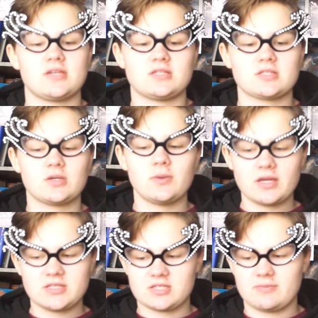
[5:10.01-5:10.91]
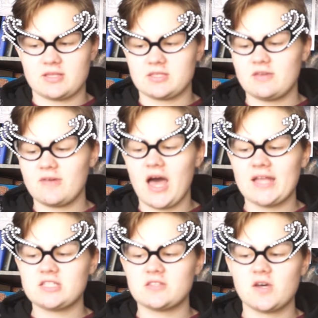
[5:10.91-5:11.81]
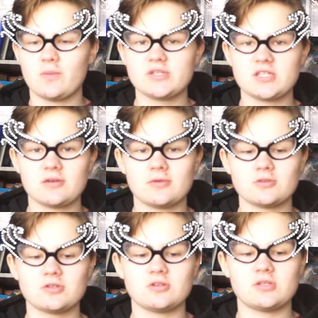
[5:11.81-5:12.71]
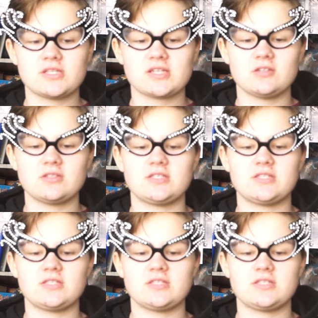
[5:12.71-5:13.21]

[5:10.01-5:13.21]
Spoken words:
It's quite expensive, and the Wizarding World God discount